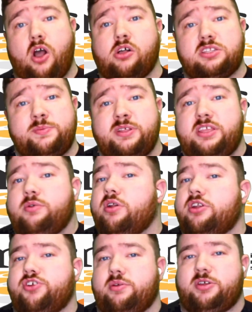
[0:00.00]
Ultimately, you
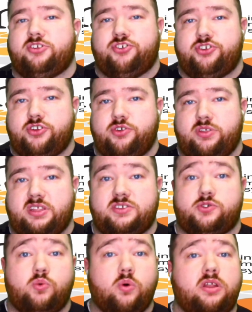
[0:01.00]
want to try to make sure you're doing
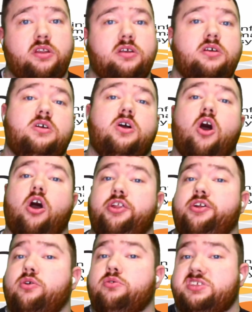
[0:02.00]
this, one, on
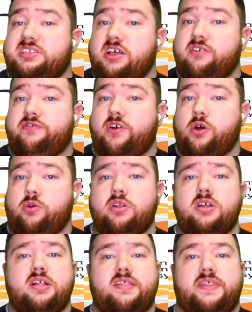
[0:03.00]
your own cell phone.
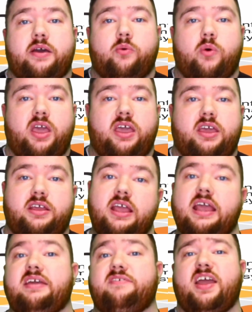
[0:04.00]
That way,
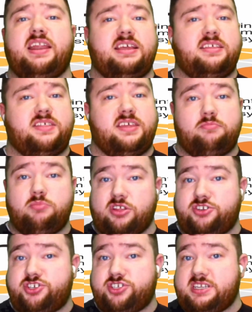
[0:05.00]
if anything
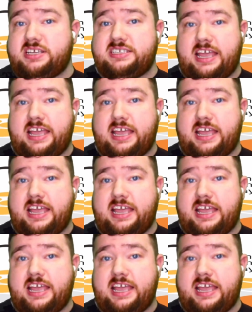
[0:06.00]
malicious does